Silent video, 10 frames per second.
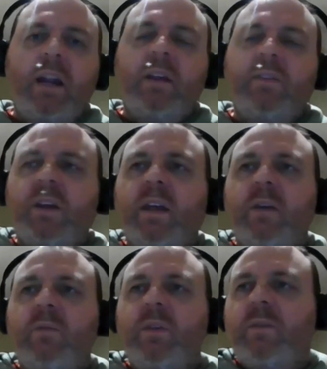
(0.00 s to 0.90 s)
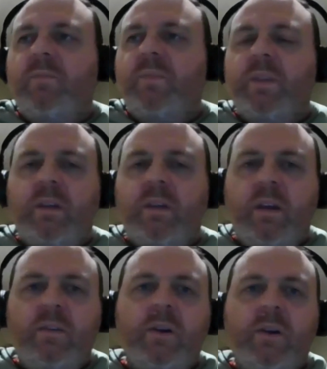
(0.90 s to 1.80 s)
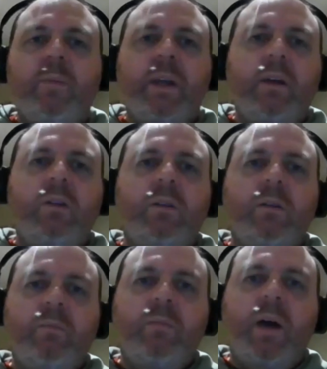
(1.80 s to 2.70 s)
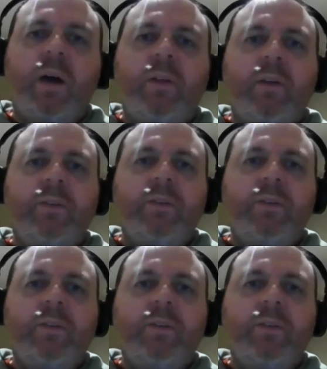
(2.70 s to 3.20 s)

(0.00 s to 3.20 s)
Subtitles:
and he's out there with a terribly ill mother.